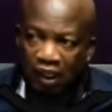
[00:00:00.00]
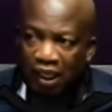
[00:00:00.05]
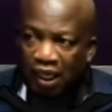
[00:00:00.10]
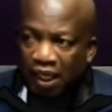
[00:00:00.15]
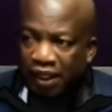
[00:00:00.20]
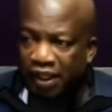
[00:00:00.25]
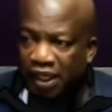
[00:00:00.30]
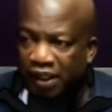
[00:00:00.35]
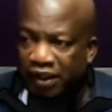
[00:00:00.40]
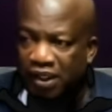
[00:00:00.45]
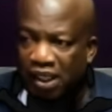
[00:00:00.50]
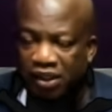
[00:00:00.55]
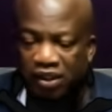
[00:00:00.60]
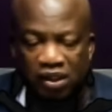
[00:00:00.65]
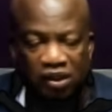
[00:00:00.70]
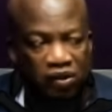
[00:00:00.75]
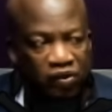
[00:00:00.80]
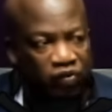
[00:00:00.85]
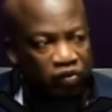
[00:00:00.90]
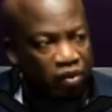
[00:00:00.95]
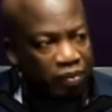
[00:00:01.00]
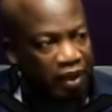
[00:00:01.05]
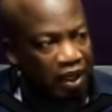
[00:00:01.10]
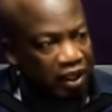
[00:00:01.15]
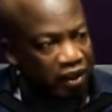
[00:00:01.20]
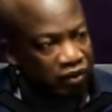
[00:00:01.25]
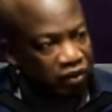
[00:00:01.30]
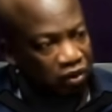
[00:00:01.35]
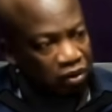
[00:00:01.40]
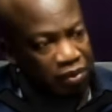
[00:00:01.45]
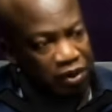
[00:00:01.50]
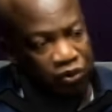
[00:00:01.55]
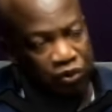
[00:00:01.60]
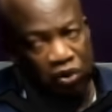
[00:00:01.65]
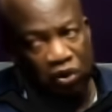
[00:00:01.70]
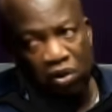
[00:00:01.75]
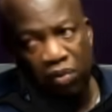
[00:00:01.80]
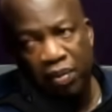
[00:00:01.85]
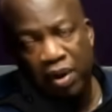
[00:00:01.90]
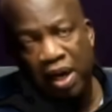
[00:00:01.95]
And 13th November, Electoral
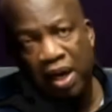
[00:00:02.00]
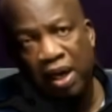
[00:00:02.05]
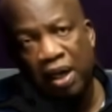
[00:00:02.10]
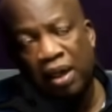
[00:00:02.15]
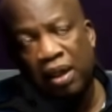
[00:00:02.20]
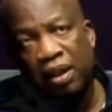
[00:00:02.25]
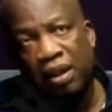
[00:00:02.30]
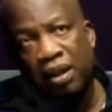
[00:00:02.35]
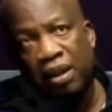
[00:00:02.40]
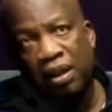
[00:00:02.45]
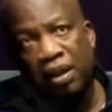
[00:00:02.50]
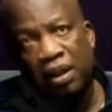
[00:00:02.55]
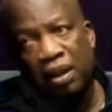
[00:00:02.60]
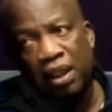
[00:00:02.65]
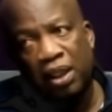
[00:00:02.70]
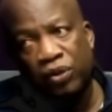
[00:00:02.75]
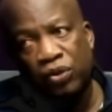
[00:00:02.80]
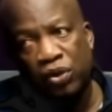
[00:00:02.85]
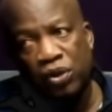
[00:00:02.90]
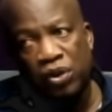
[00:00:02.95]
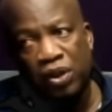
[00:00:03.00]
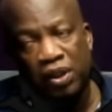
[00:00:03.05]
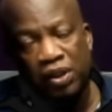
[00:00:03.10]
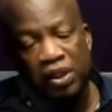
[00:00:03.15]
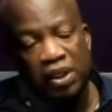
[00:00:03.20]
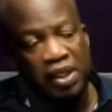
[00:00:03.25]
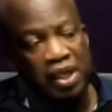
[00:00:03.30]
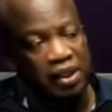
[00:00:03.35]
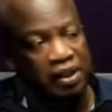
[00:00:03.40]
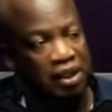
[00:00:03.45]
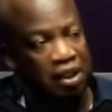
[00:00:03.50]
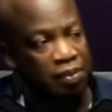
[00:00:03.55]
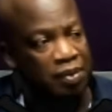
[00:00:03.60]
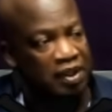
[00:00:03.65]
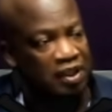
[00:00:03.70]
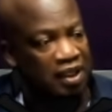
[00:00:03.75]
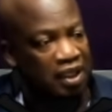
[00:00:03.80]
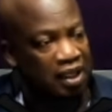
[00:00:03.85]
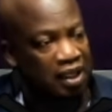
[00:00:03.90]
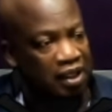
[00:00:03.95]
Commission come Attorney General say
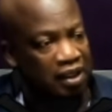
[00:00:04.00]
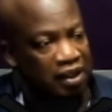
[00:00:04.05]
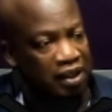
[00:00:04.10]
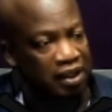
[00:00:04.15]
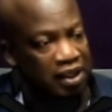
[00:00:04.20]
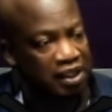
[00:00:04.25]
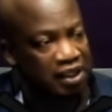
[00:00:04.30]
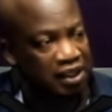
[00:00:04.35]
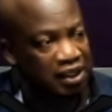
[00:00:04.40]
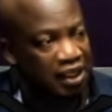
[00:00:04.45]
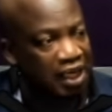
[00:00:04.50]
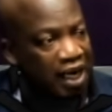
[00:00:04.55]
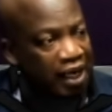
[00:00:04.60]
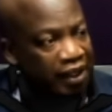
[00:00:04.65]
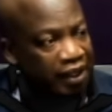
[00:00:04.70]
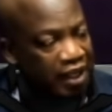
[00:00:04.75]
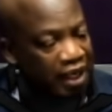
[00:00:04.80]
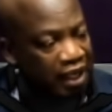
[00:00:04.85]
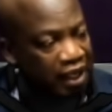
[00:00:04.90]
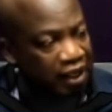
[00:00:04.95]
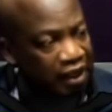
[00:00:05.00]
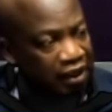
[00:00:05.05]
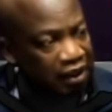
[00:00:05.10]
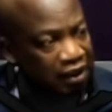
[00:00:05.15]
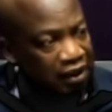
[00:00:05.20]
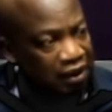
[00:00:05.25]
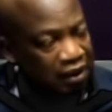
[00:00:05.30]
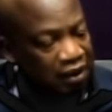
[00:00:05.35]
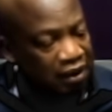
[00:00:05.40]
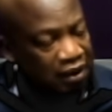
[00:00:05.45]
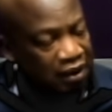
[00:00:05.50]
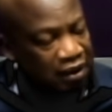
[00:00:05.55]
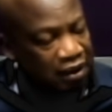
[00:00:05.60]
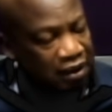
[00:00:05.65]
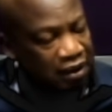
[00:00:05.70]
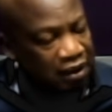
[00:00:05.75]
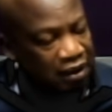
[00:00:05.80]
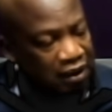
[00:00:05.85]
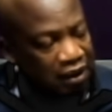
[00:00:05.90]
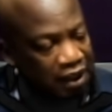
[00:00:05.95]
per se ACI na
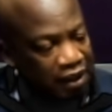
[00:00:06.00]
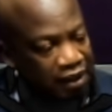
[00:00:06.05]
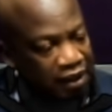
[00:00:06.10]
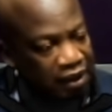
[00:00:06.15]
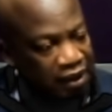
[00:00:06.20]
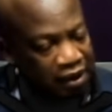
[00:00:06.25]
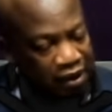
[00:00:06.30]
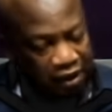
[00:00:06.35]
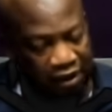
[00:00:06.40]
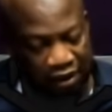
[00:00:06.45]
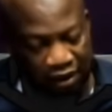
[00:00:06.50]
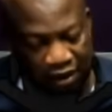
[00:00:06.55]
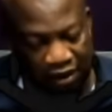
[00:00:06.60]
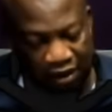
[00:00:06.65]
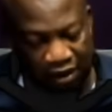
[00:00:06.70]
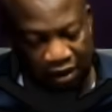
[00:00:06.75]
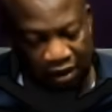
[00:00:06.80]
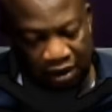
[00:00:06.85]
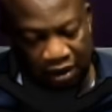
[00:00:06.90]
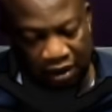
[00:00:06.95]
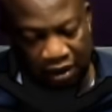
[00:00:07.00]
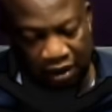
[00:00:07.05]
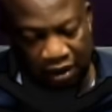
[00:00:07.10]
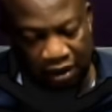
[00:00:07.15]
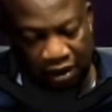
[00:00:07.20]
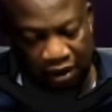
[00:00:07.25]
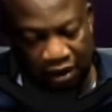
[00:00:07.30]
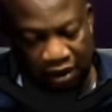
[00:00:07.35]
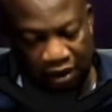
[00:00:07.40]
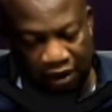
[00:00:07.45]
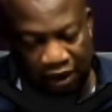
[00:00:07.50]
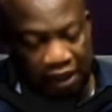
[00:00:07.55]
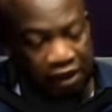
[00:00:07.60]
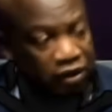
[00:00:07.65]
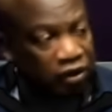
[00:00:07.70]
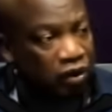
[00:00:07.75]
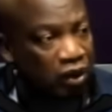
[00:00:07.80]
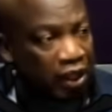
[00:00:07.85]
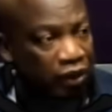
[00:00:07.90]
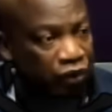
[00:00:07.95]
the
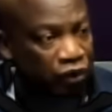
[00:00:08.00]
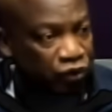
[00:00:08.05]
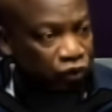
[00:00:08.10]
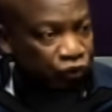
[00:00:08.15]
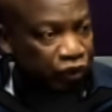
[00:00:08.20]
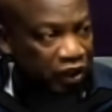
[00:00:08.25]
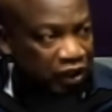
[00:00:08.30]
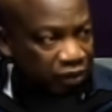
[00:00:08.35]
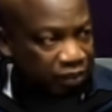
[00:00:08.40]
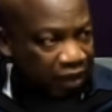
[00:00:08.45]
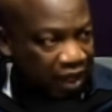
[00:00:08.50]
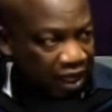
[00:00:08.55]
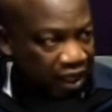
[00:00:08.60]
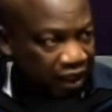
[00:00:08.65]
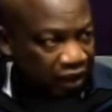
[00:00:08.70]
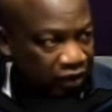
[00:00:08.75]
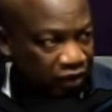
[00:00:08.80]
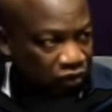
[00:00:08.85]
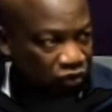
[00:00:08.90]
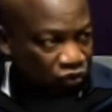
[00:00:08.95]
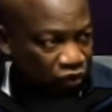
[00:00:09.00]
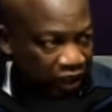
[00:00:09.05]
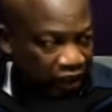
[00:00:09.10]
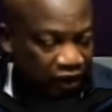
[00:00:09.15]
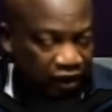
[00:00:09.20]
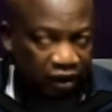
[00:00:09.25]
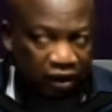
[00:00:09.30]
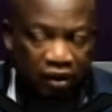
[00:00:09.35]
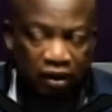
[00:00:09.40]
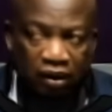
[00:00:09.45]
critical constituency ma one.